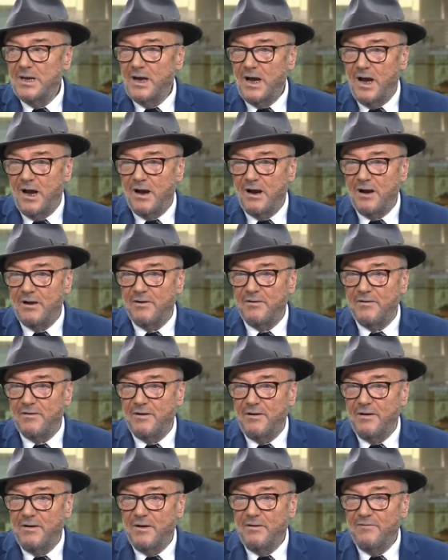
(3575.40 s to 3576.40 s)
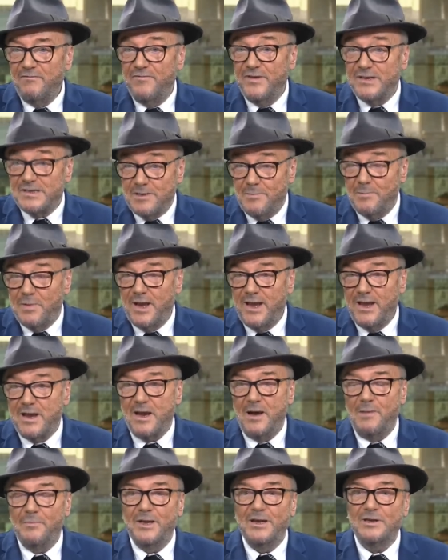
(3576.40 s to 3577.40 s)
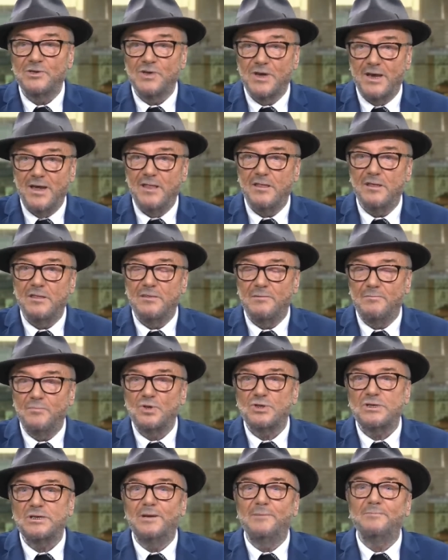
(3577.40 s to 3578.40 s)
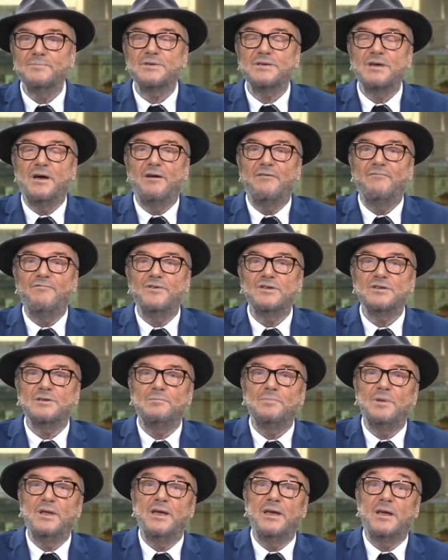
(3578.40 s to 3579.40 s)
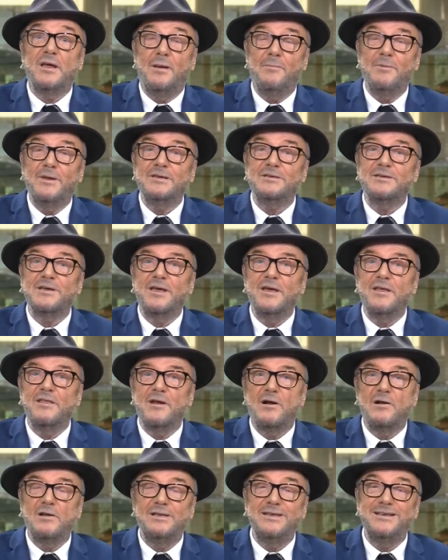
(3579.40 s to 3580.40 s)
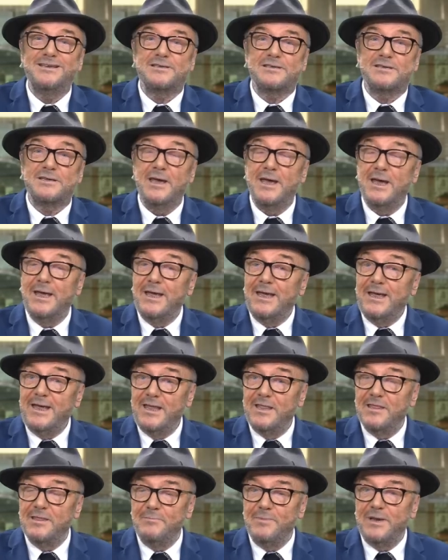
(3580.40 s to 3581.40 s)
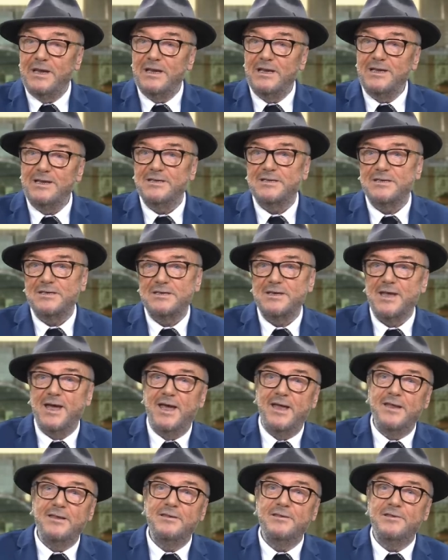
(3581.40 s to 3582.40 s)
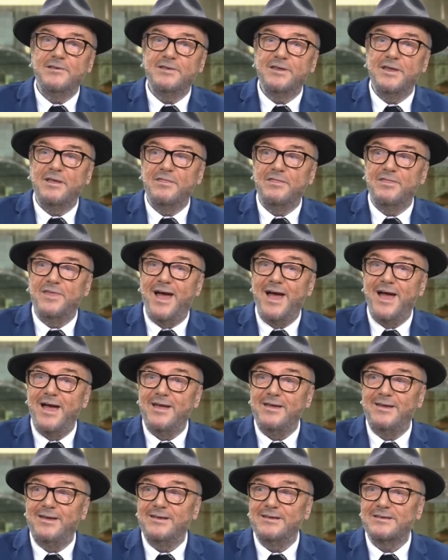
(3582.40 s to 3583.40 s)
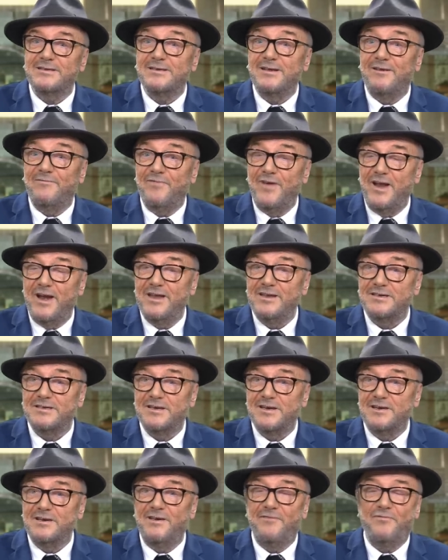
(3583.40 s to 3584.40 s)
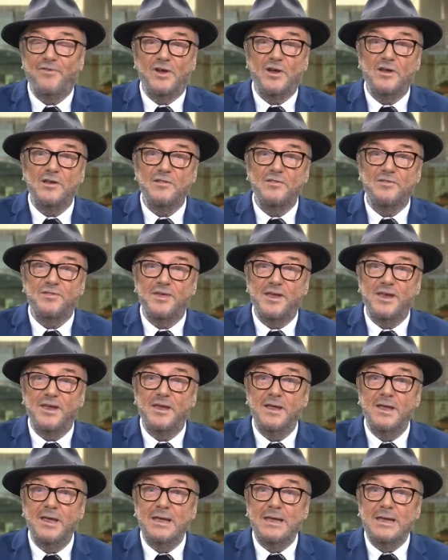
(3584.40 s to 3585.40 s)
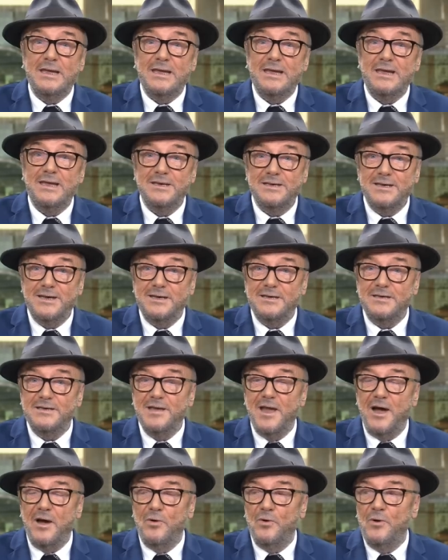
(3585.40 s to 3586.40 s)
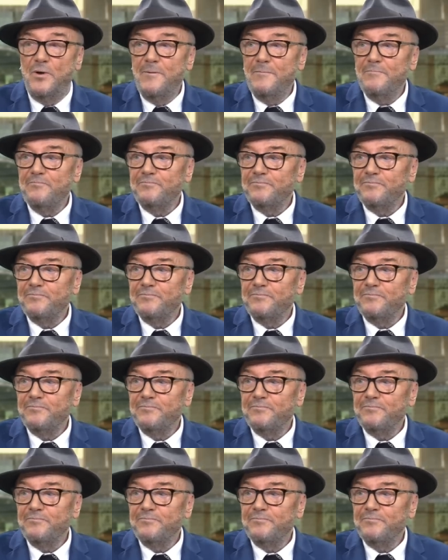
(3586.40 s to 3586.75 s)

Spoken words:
are visibly coming together. The Muslims are visibly coming together, at least in the Middle East. And that is a very significant thing indeed. Now,